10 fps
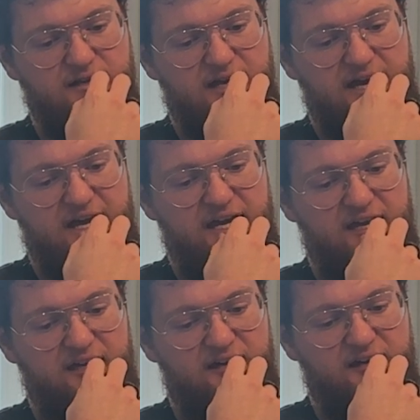
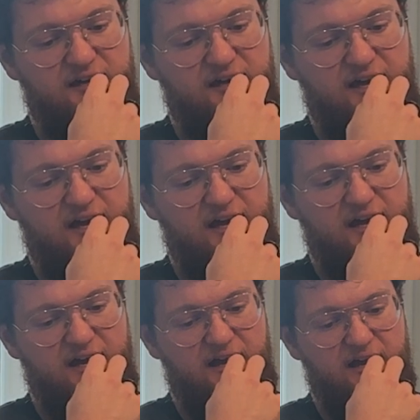a
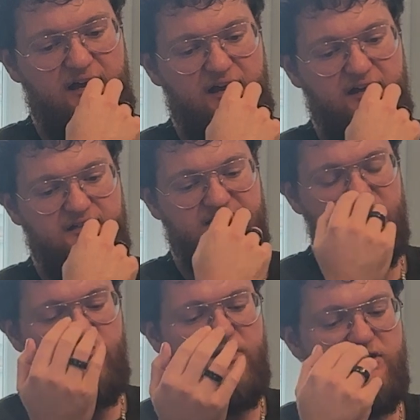
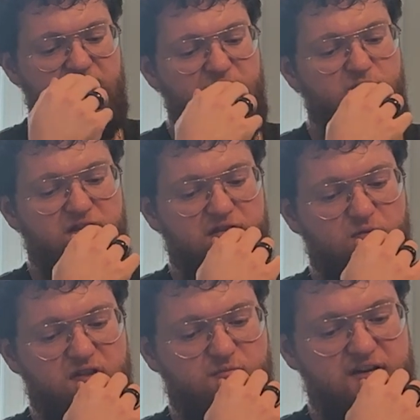situation here
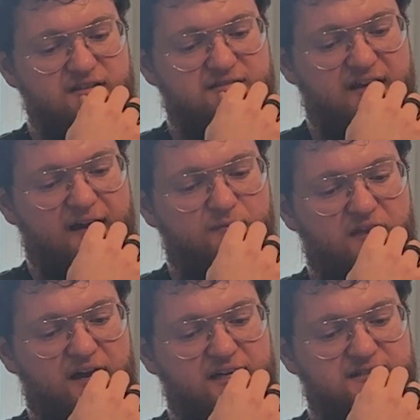with me and Sam
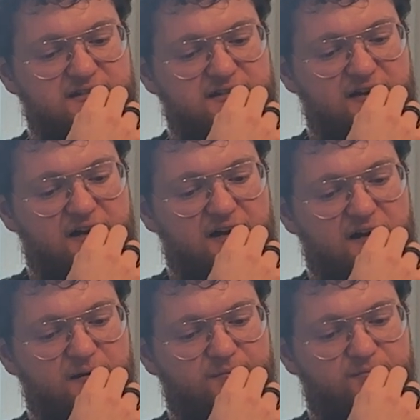that
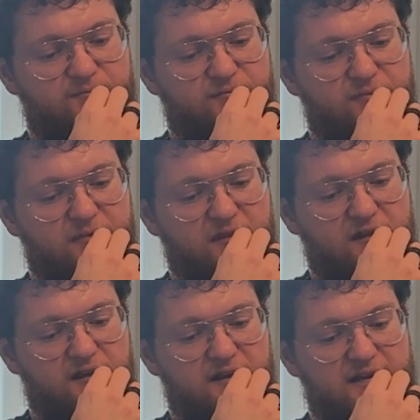
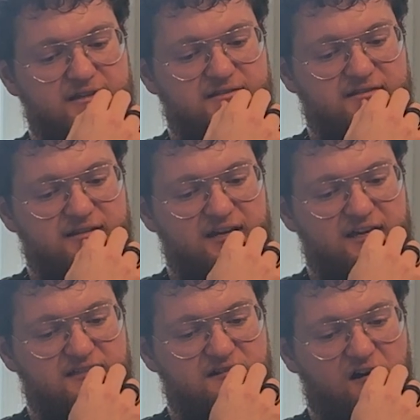
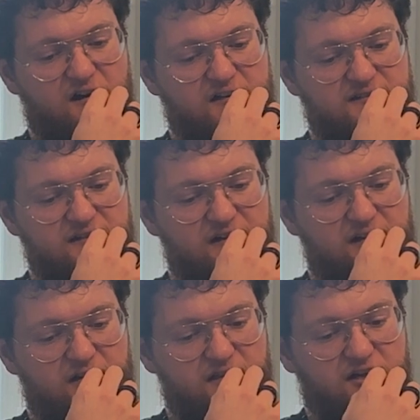is not
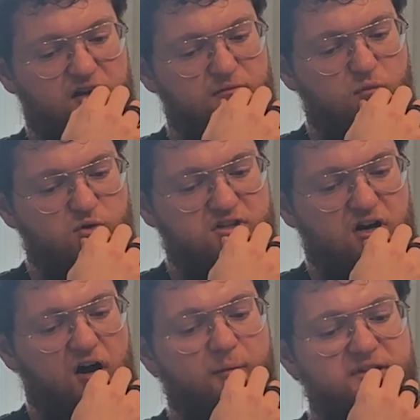the most
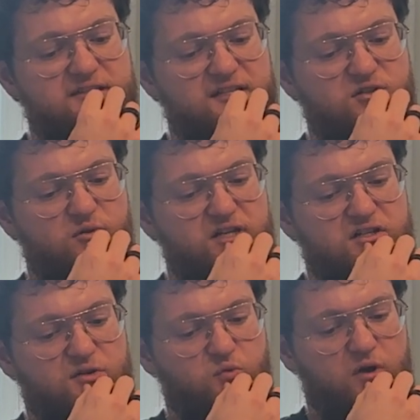common
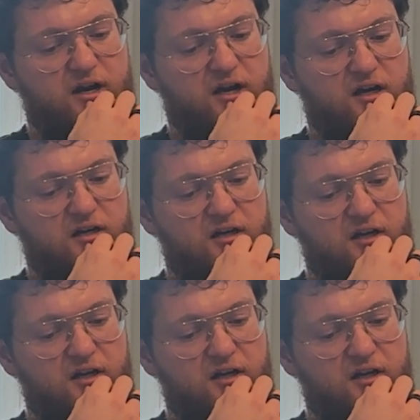situation, where